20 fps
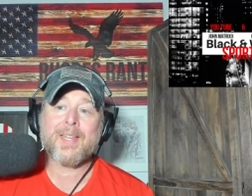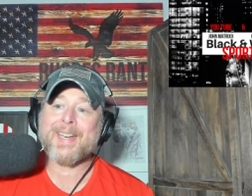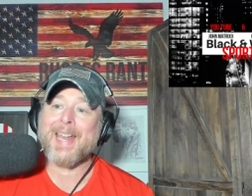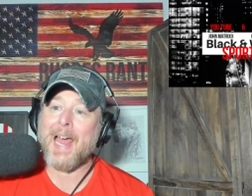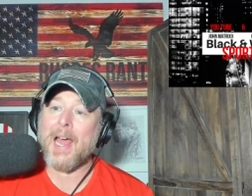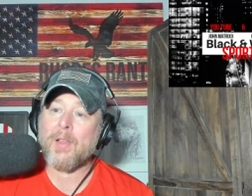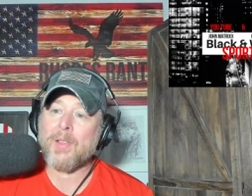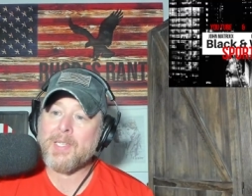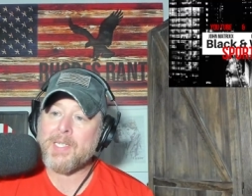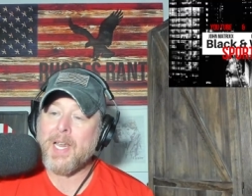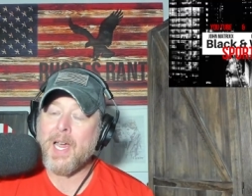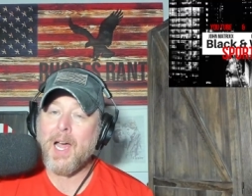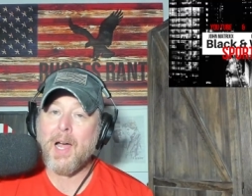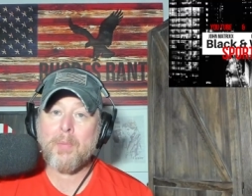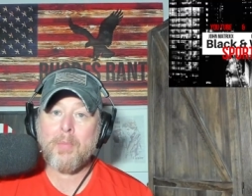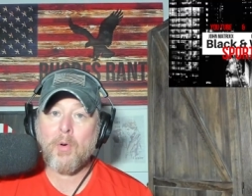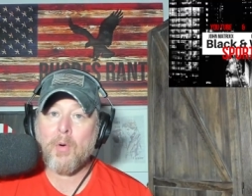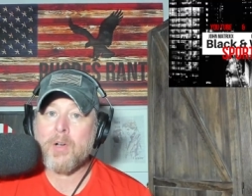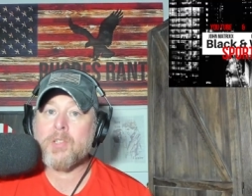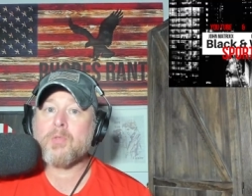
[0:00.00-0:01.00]
Dallas
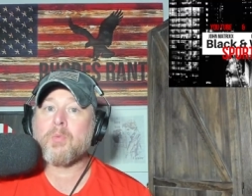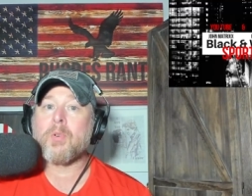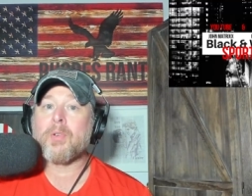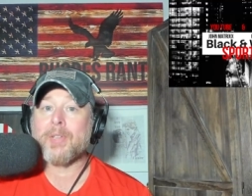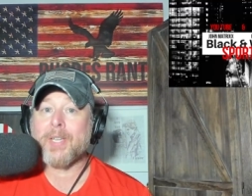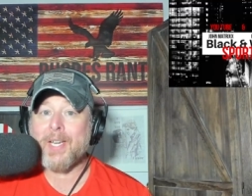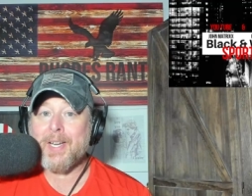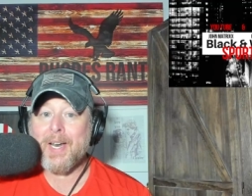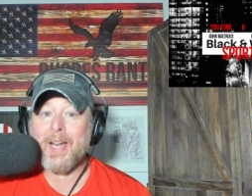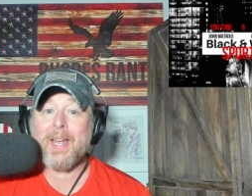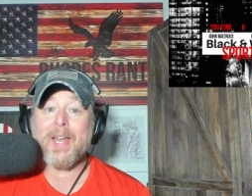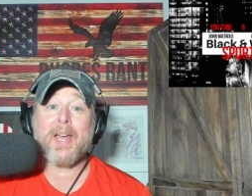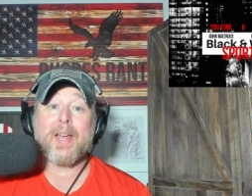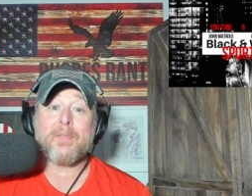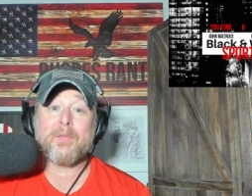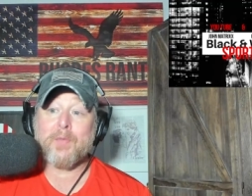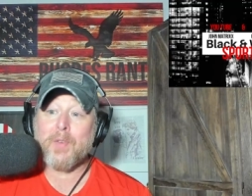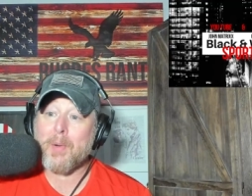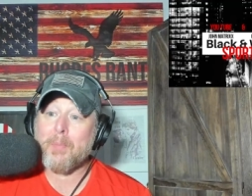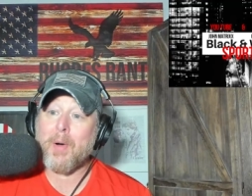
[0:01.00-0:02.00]
Cowboys will need a
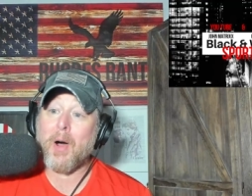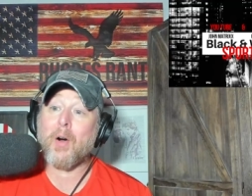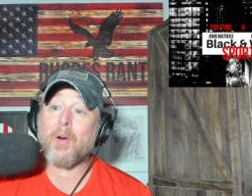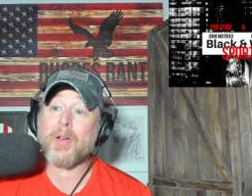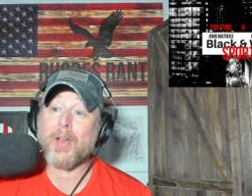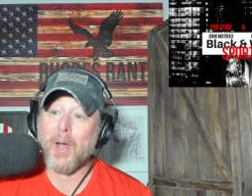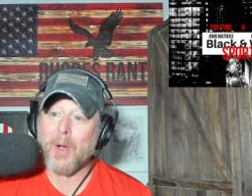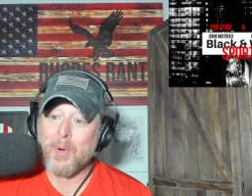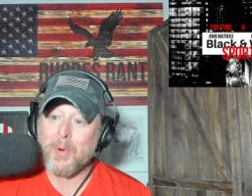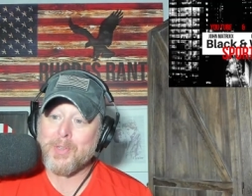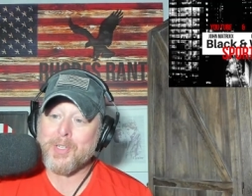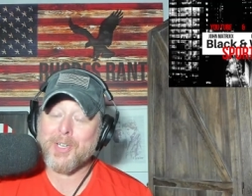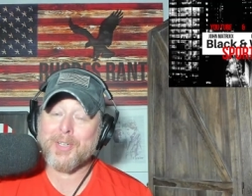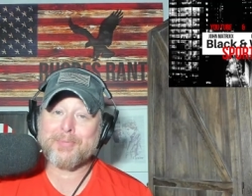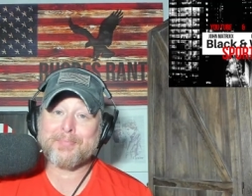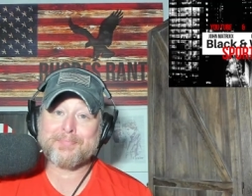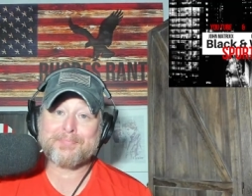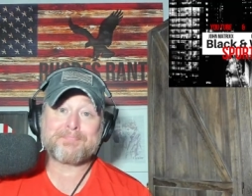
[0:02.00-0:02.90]
head football coach.